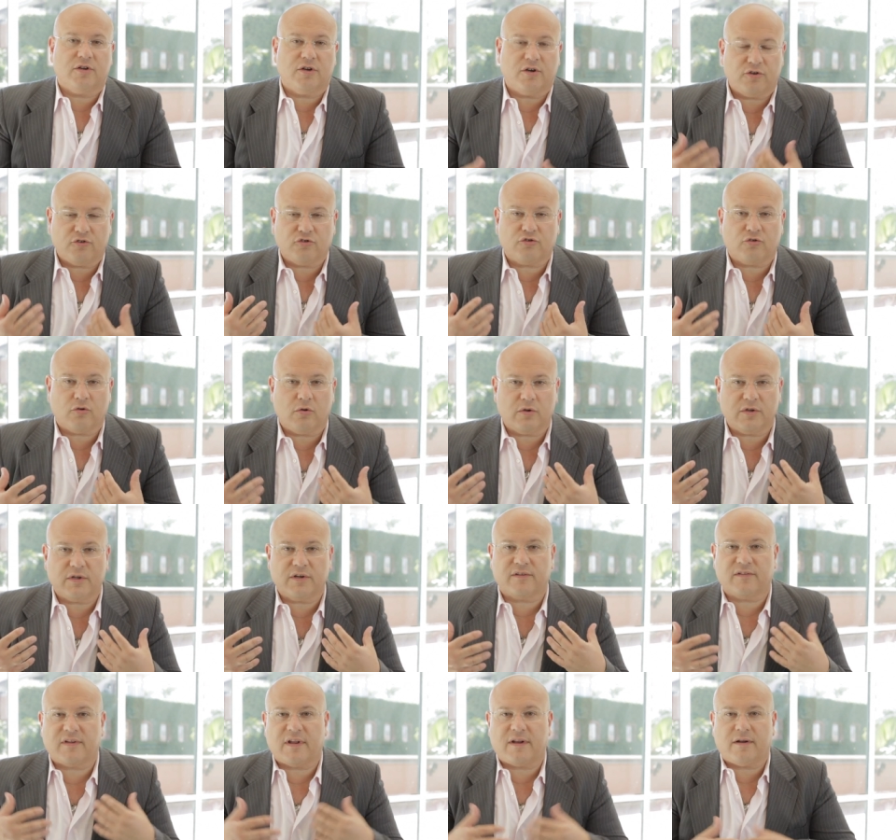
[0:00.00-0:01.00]
her
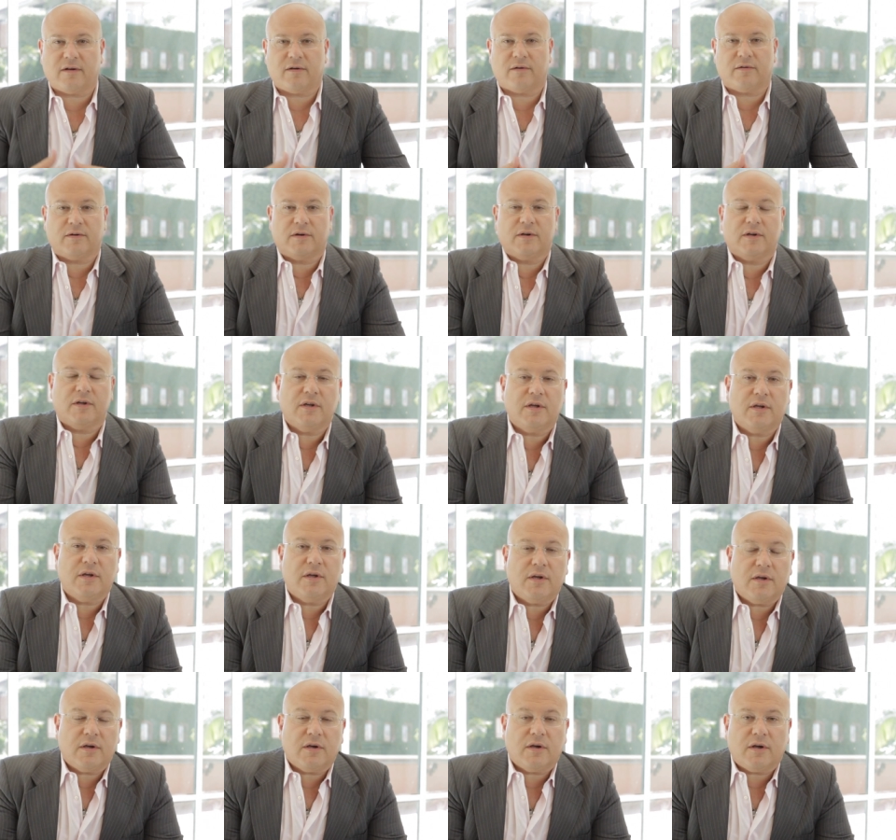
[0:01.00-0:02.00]
shoulders and
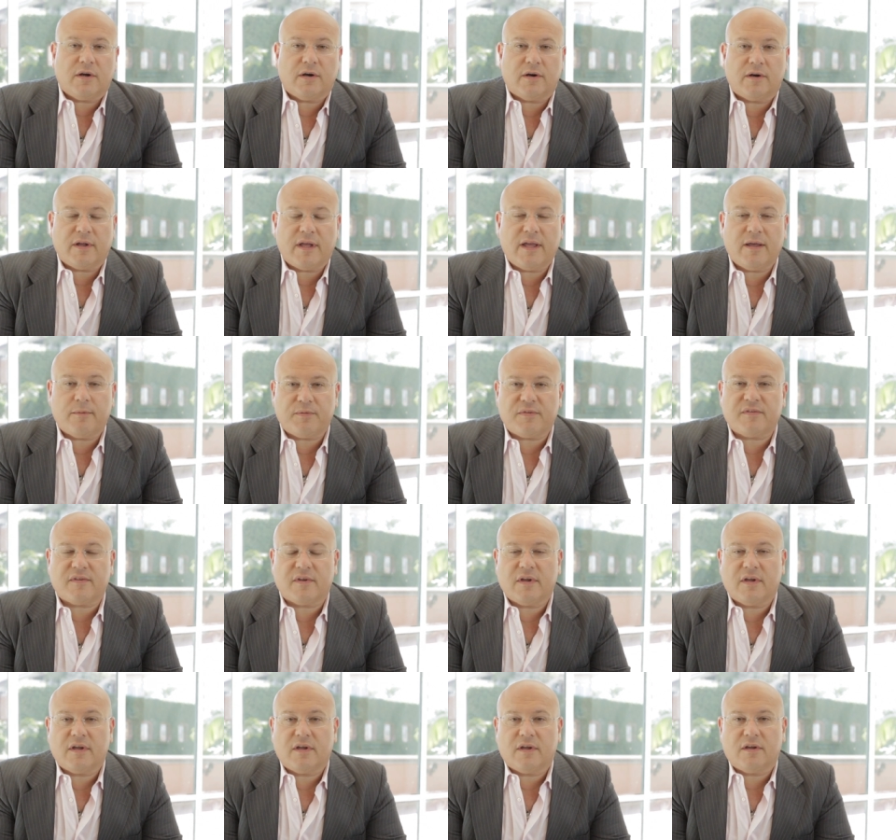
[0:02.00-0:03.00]
her hips,
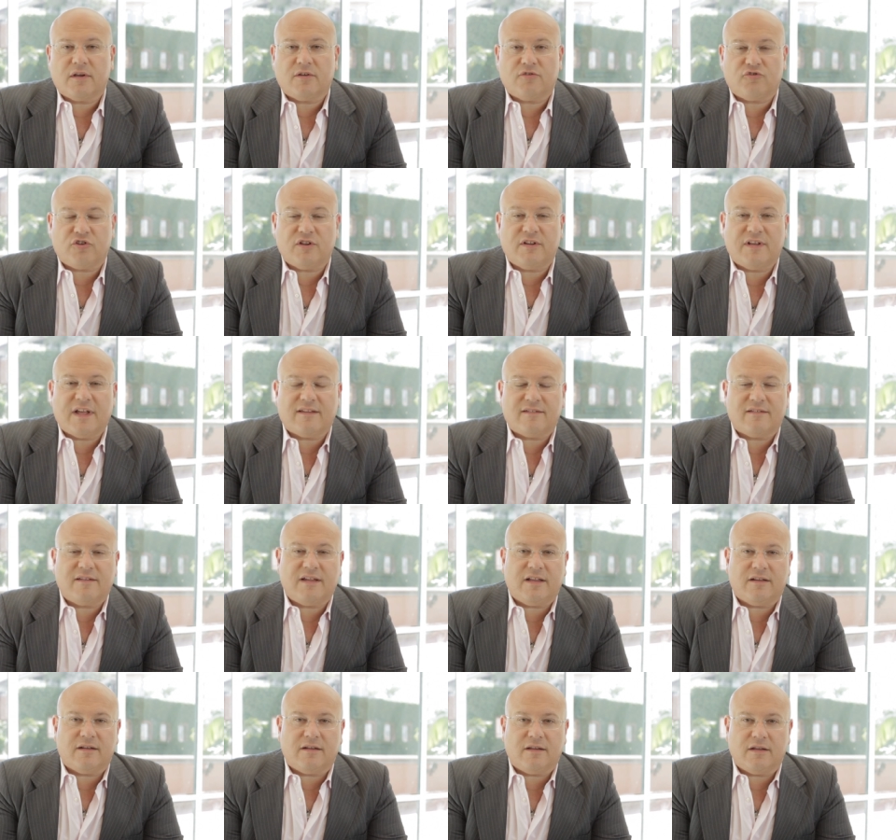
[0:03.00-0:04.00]
she does
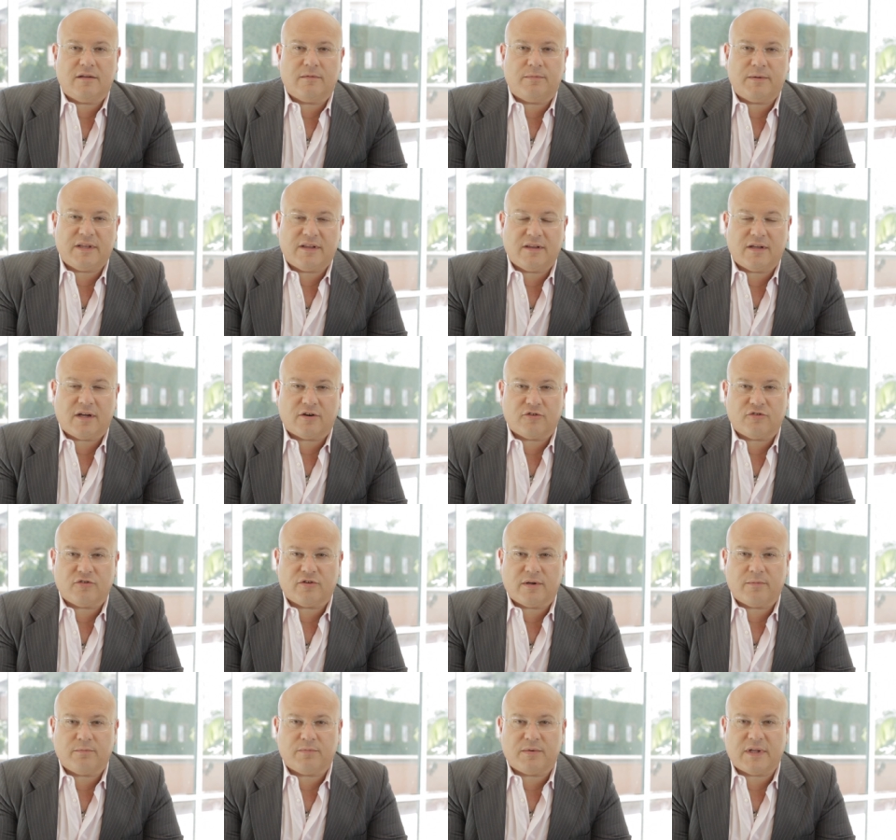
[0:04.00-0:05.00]
need a little bit
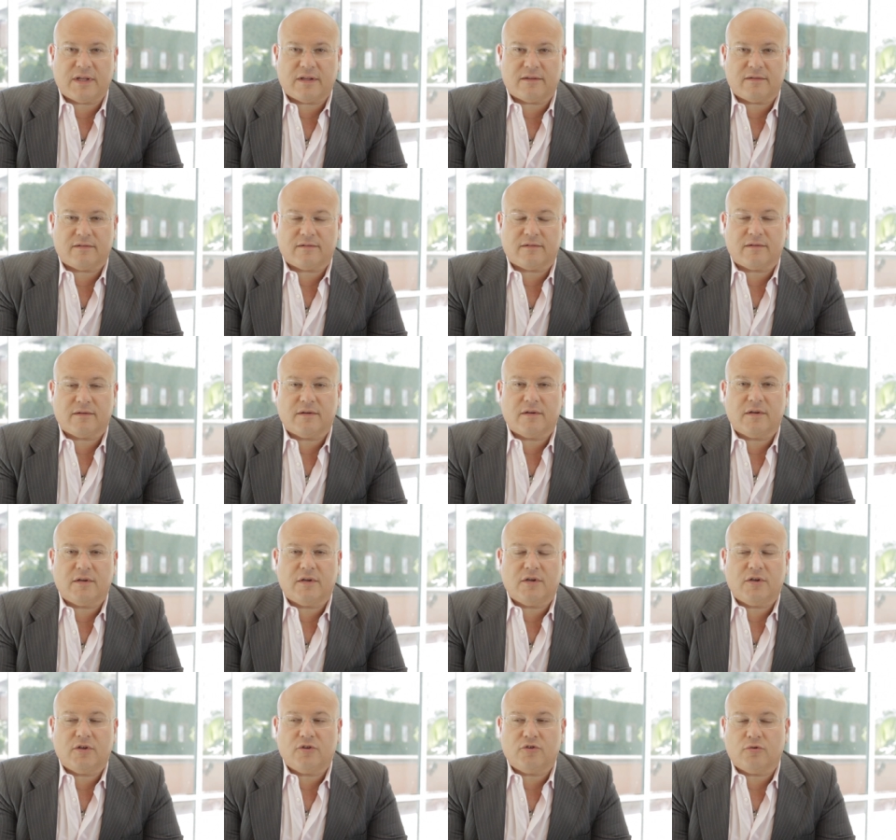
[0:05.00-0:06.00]
larger implants
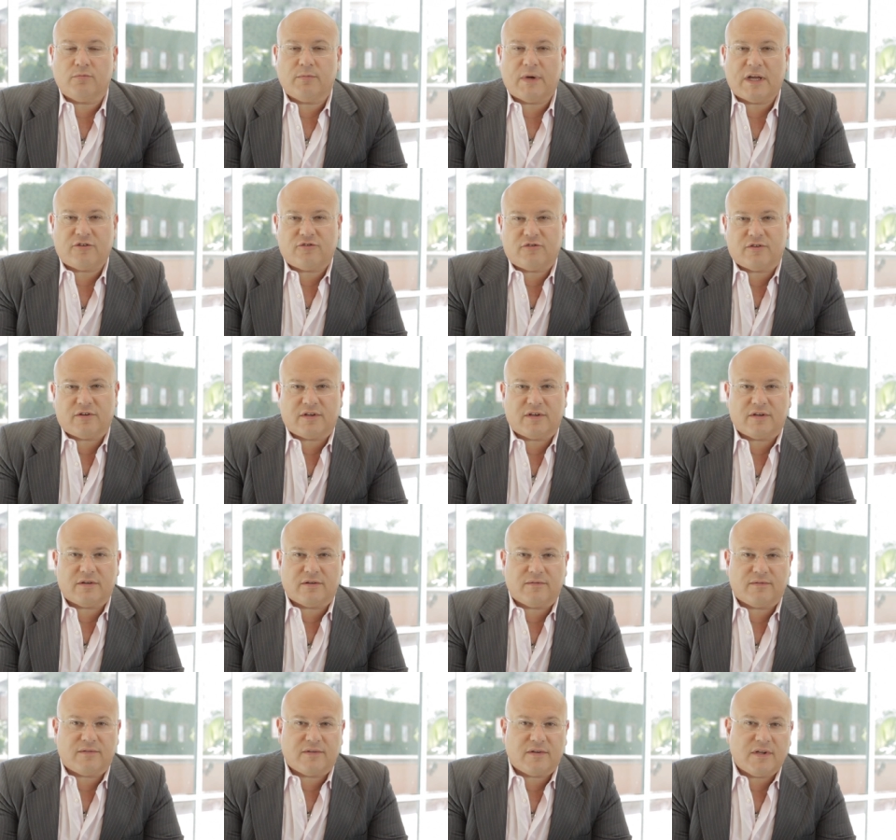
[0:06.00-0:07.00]
to match her
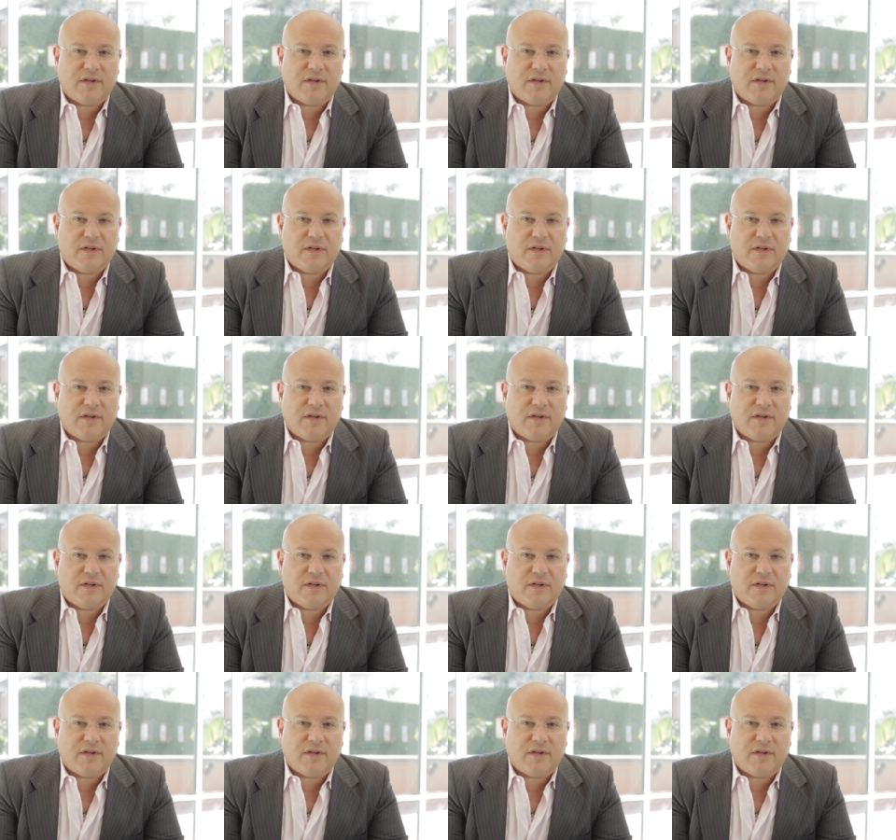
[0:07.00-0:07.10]
curves.